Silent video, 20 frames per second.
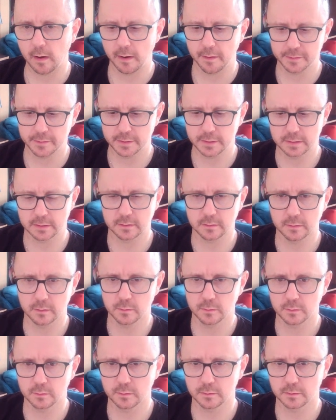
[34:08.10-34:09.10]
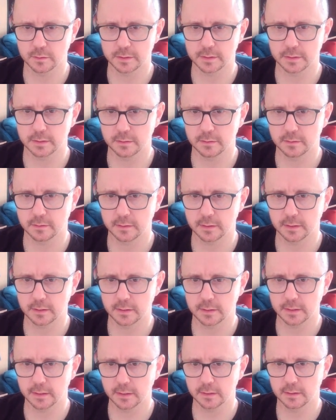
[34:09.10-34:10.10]
This is Lawson, I
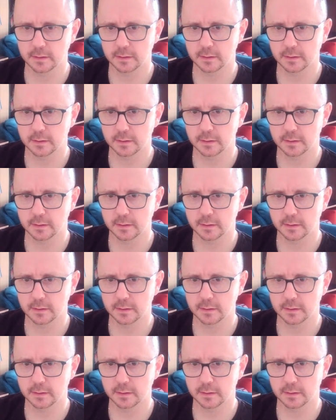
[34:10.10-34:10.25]
think.